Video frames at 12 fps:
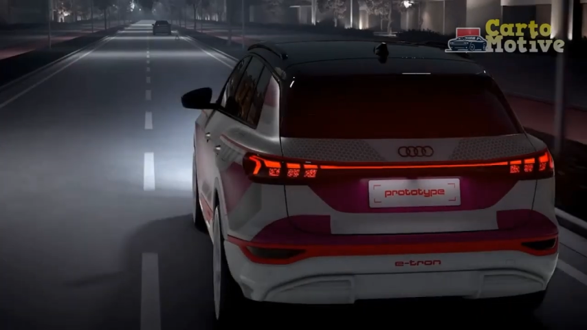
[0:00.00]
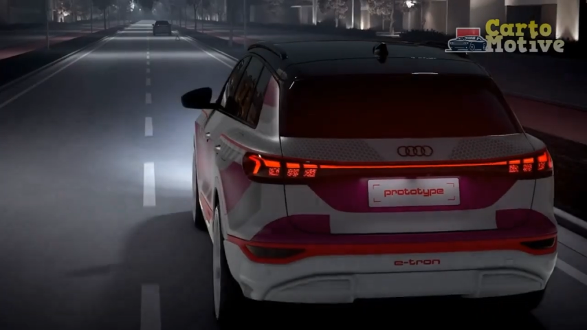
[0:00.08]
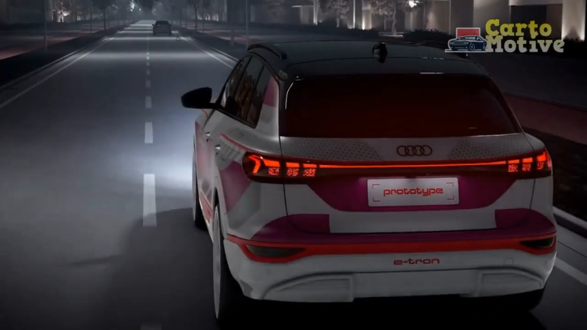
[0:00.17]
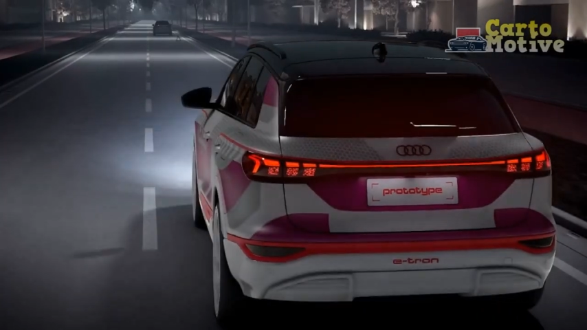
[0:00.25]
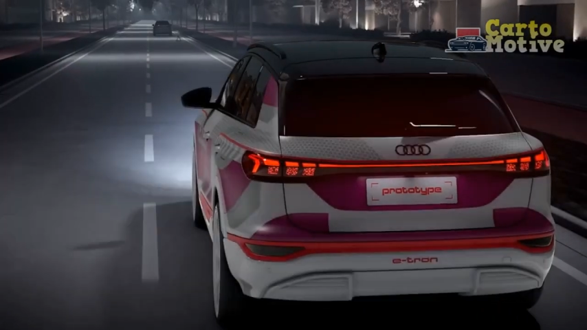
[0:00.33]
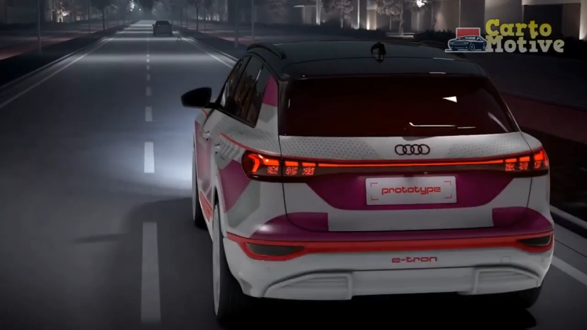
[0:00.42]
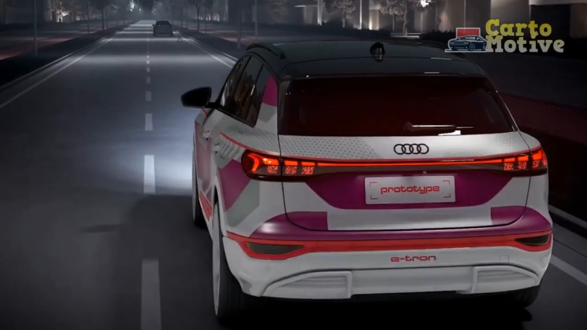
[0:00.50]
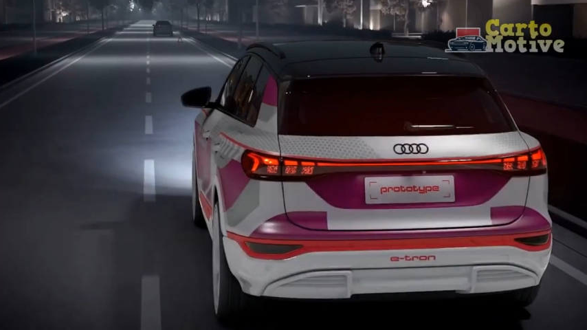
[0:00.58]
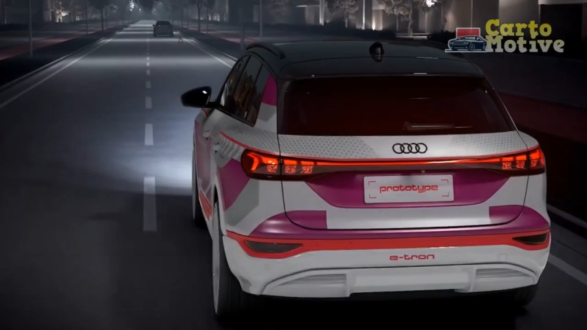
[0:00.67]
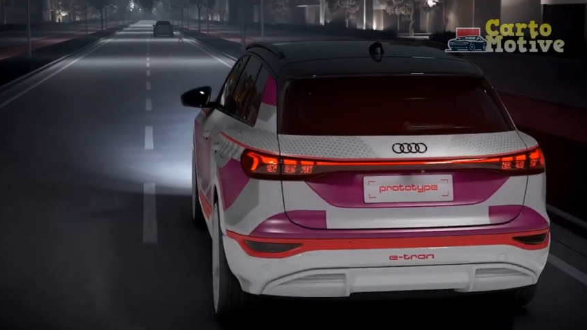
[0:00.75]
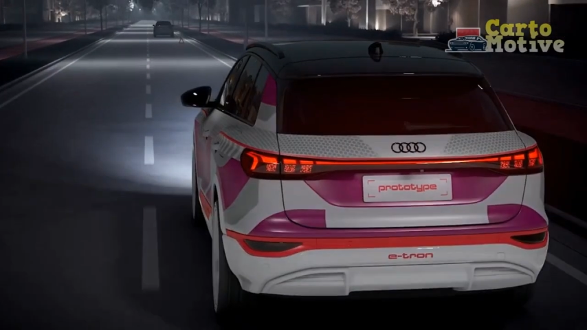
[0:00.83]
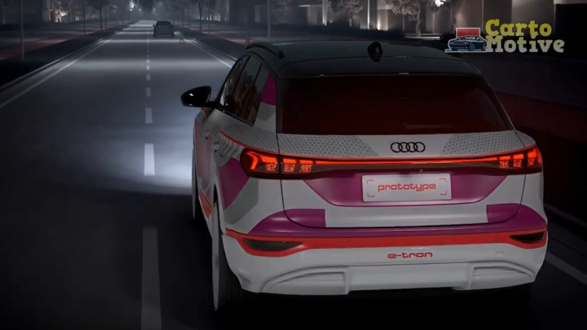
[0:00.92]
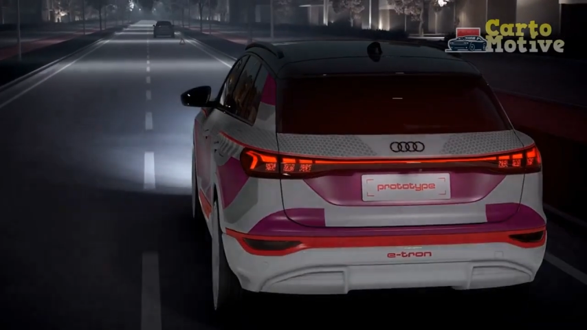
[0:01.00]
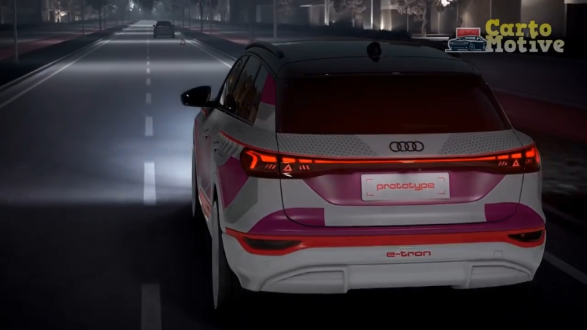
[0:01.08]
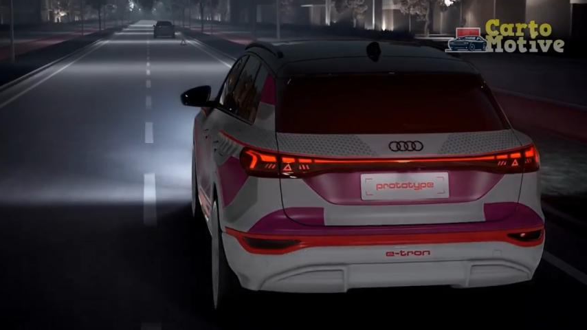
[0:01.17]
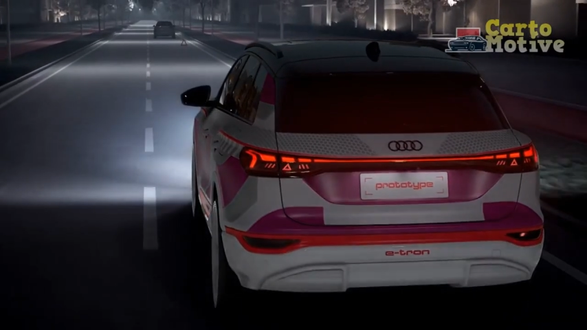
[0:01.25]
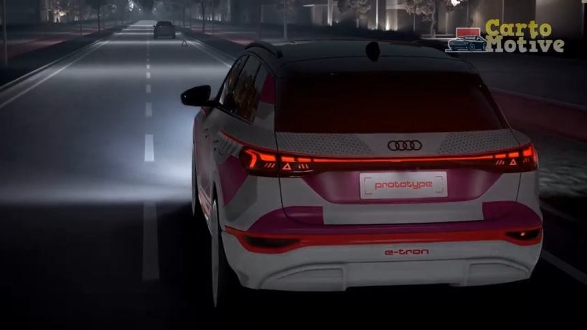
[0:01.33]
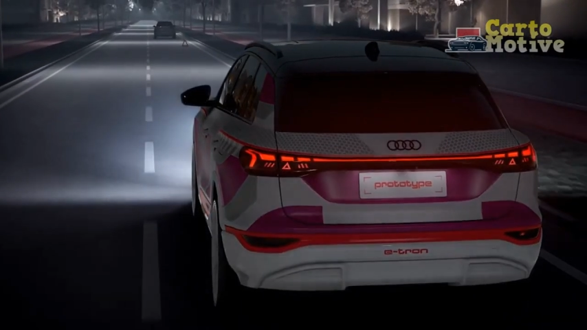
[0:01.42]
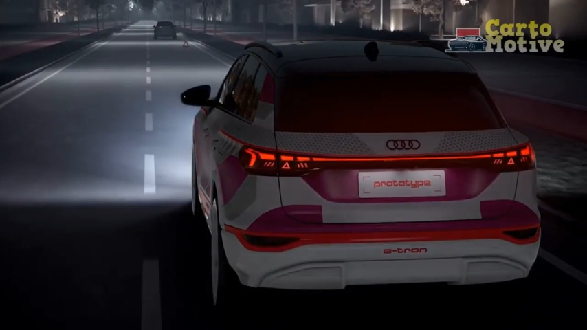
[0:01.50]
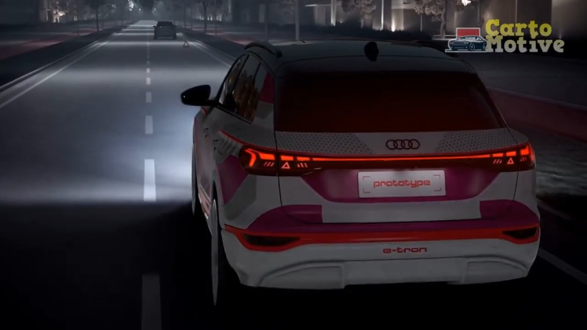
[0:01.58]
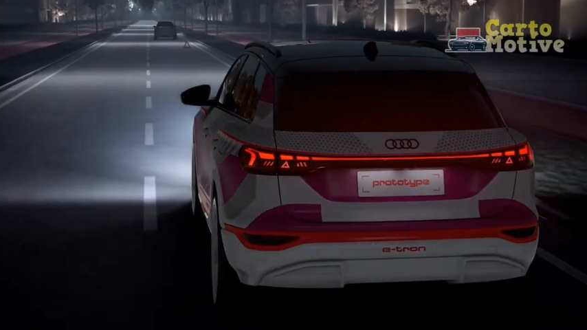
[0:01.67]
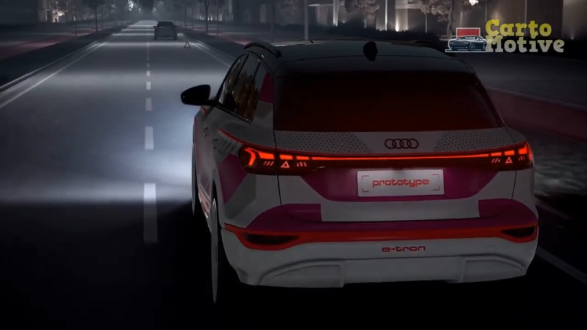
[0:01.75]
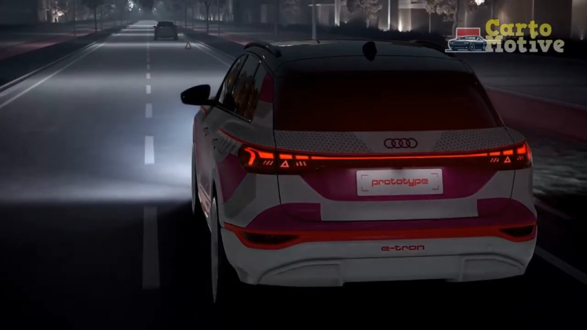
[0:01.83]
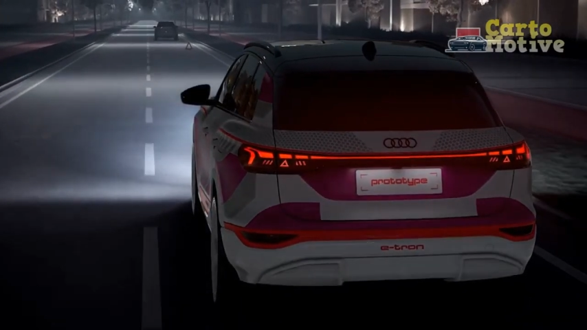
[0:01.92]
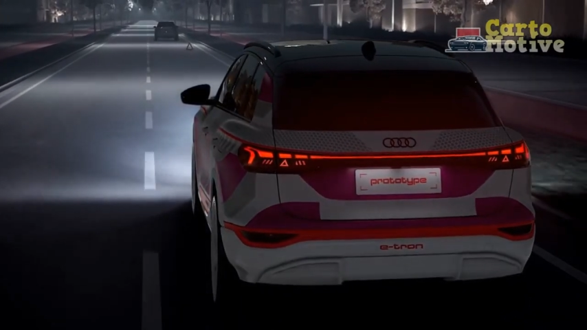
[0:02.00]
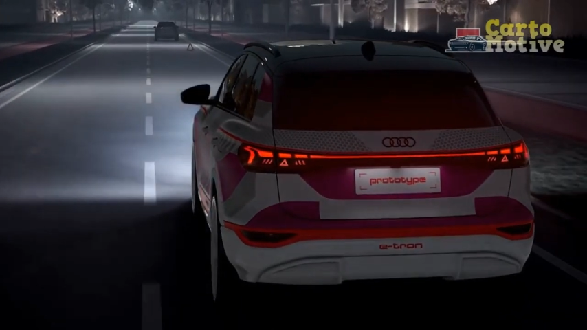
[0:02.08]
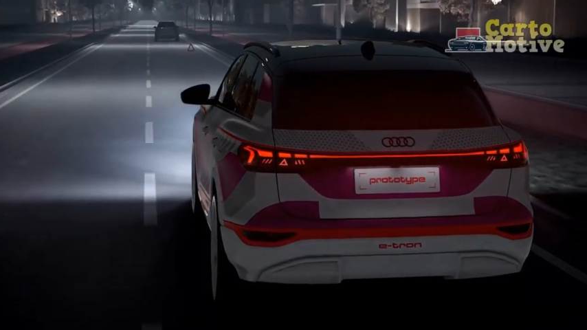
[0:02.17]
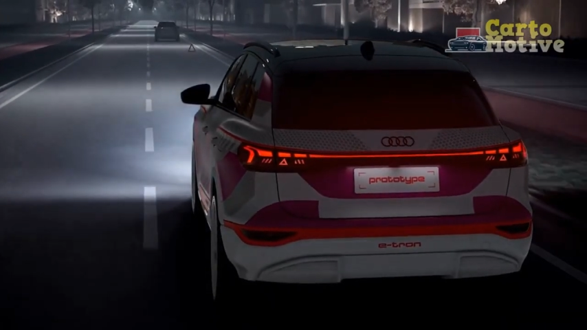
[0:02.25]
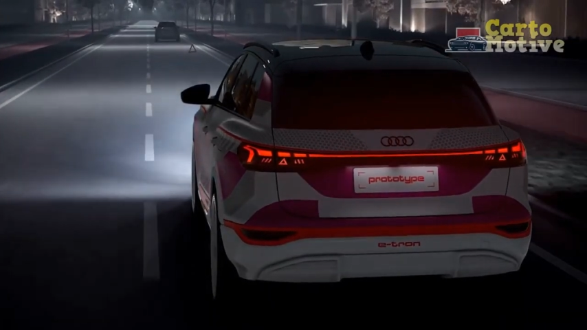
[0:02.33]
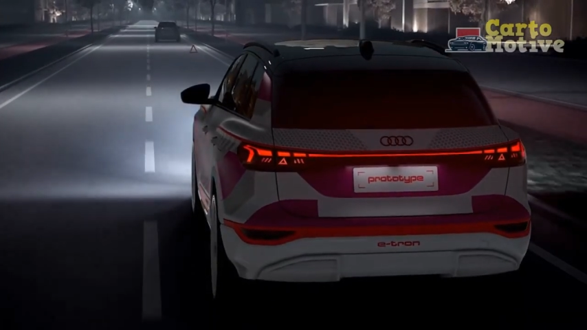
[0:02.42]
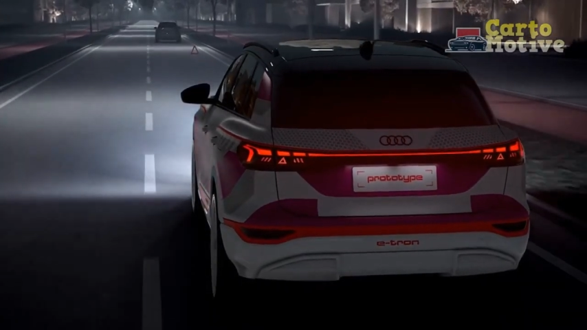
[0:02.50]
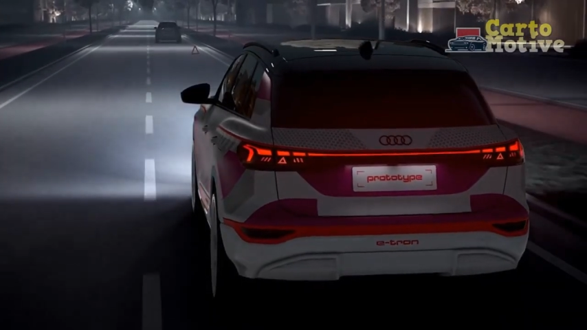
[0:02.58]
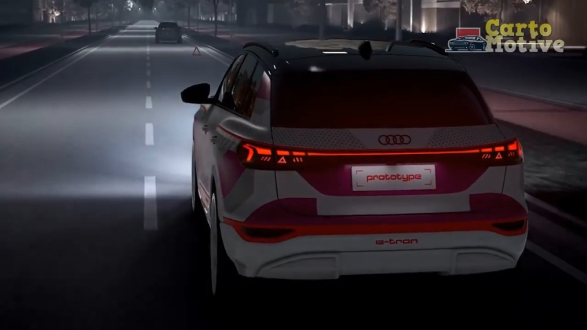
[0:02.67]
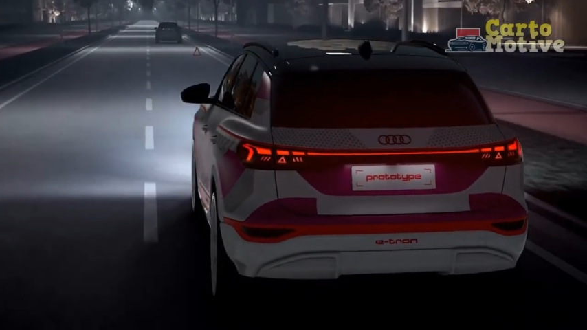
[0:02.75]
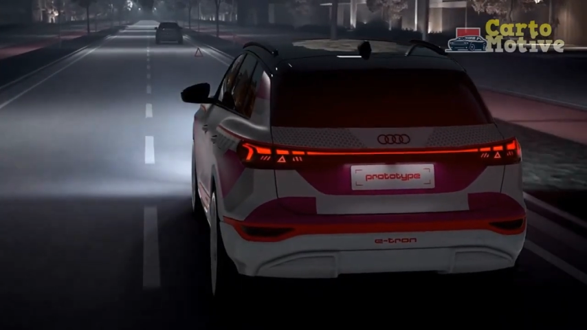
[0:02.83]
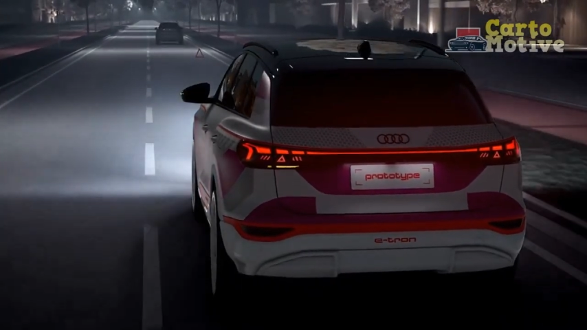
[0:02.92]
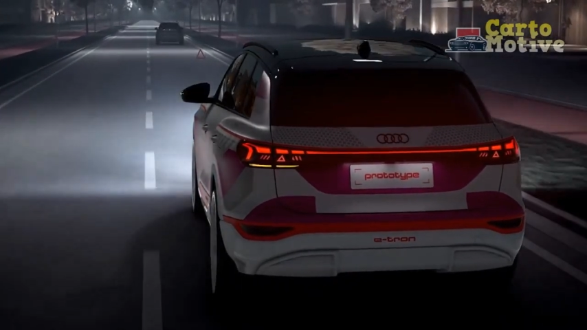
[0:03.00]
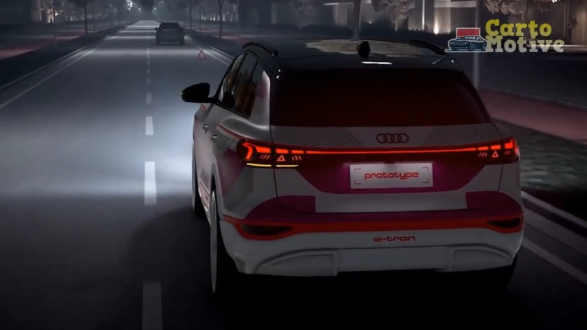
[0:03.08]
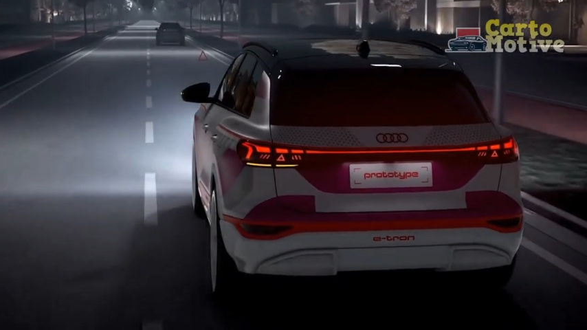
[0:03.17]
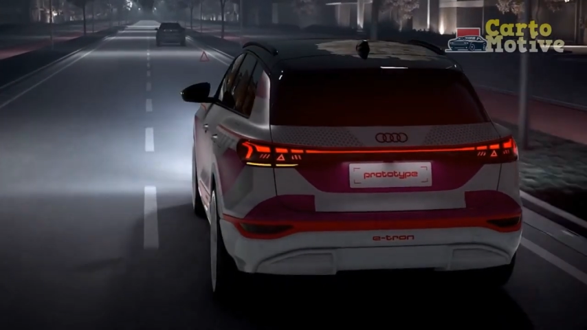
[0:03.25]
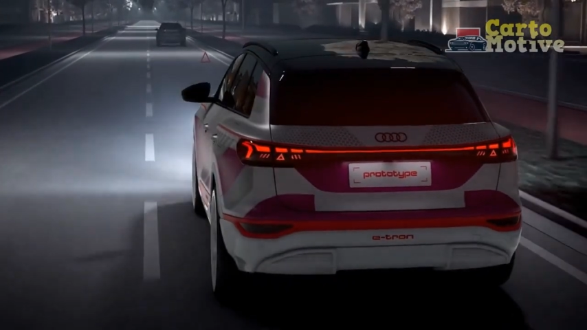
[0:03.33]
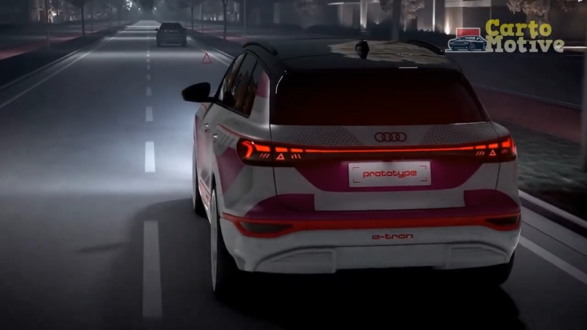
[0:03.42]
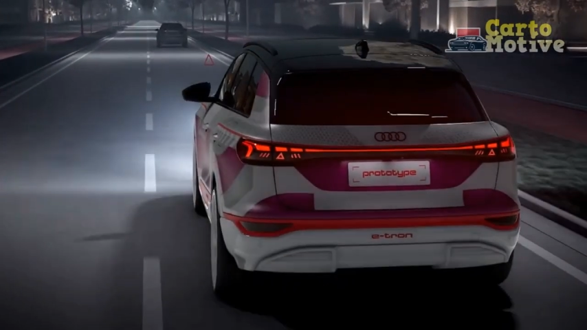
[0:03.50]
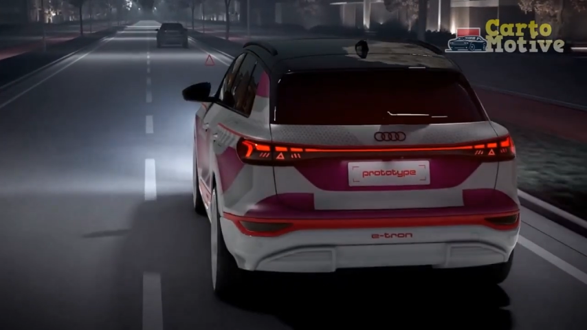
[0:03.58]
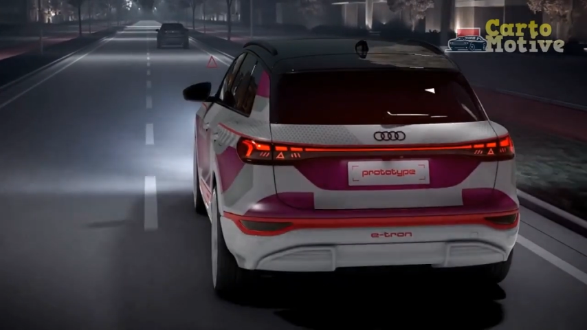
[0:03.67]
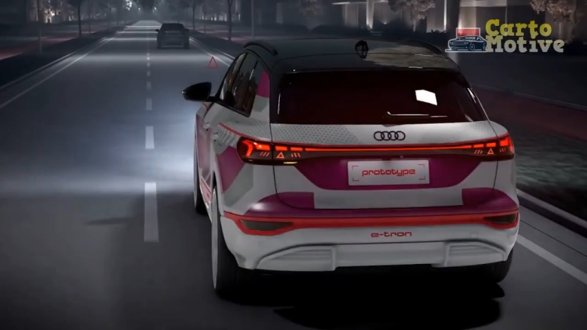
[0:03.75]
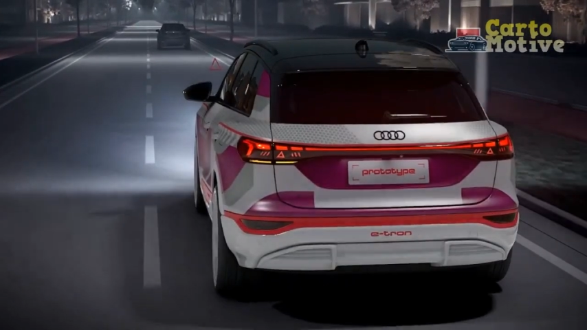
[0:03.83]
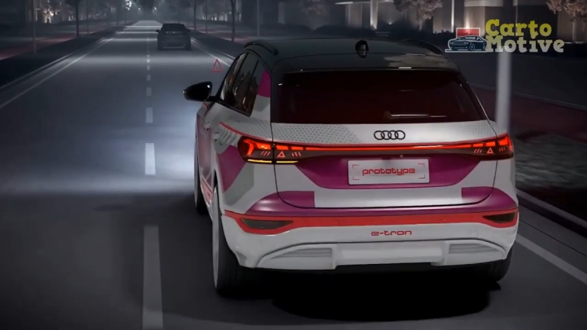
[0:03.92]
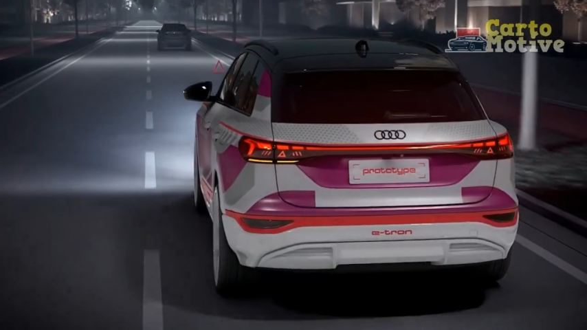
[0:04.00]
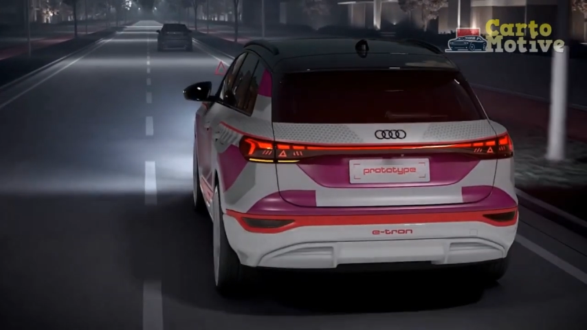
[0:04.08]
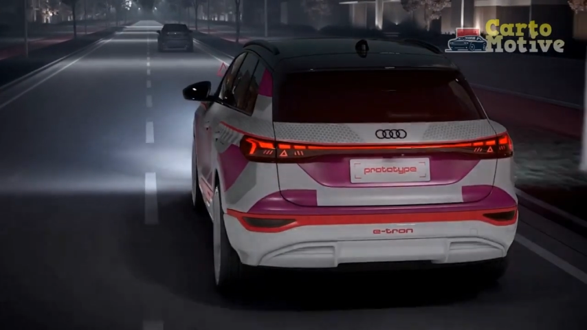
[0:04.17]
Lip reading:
(no speaker visible)